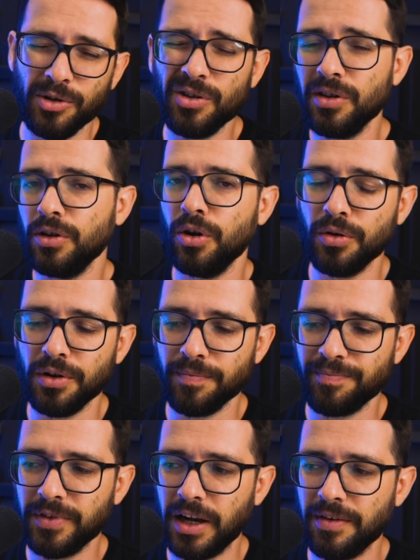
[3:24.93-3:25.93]
you can go to
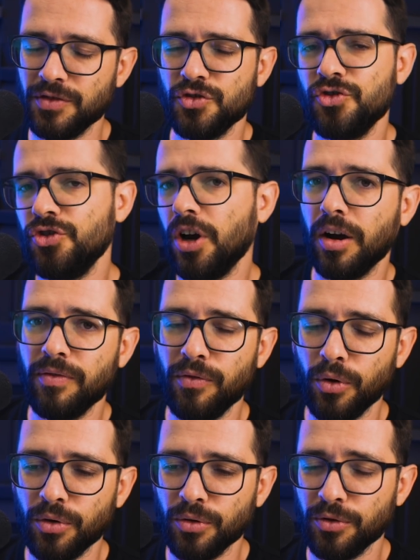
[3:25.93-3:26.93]
kind of stock
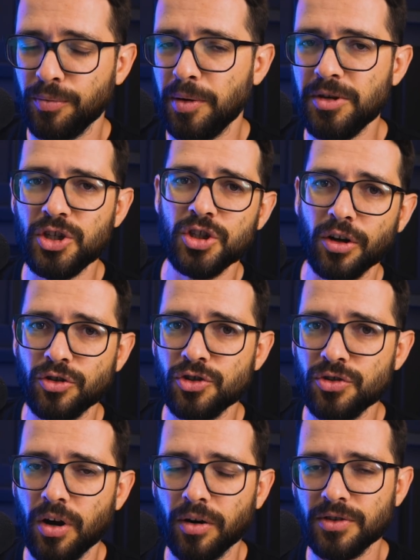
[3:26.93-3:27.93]
photos, maybe
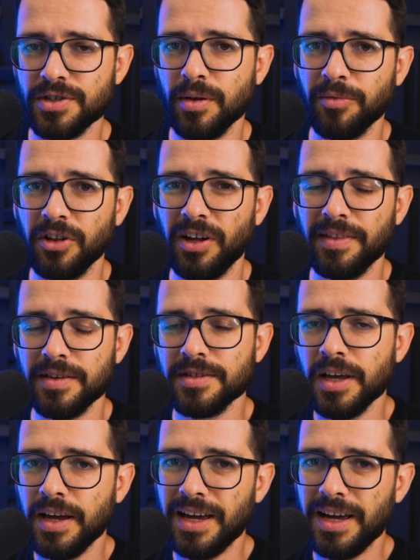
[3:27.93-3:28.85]
Shutterstock or something like this,